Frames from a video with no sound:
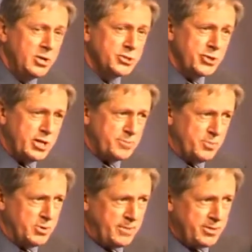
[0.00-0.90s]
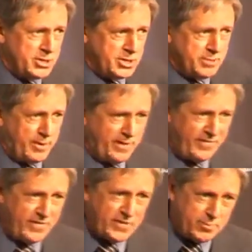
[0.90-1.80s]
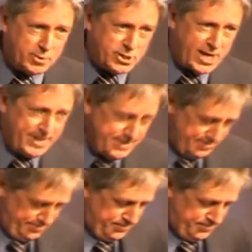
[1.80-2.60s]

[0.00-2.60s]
transport emissions by 50%,